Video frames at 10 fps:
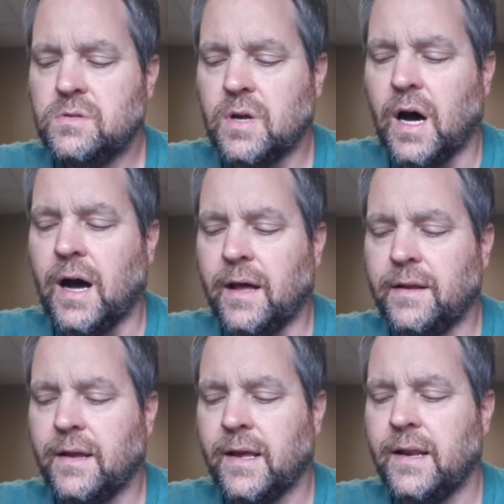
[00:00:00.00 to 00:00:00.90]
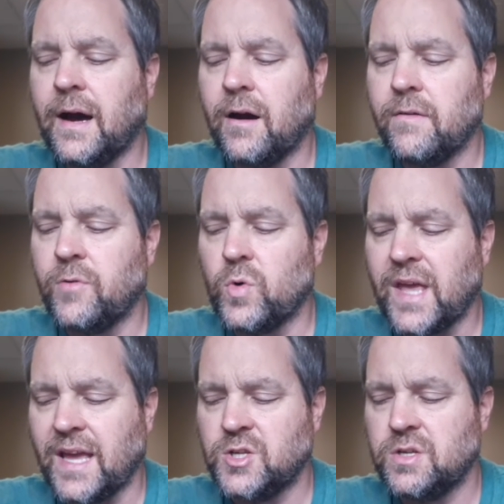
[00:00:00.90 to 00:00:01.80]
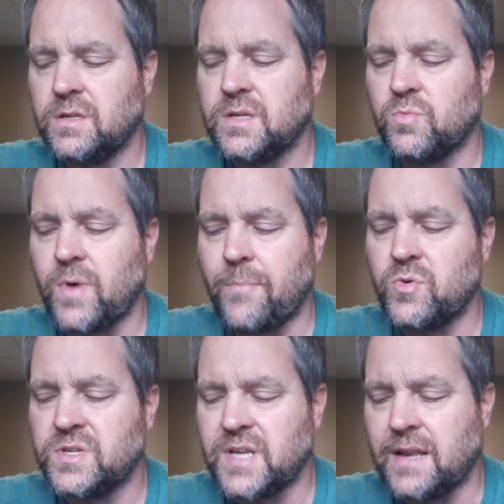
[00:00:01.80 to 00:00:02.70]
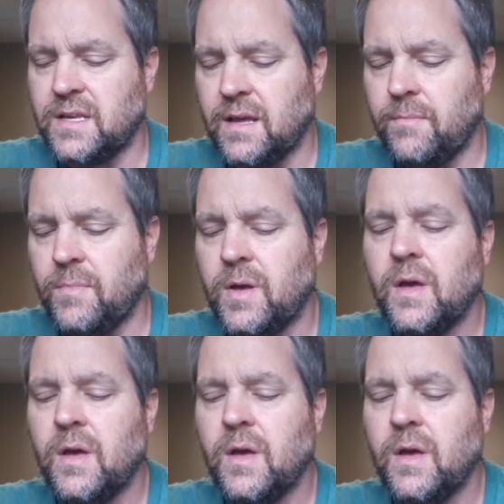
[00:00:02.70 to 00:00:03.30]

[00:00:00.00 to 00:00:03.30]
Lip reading: God in our vocation to represent him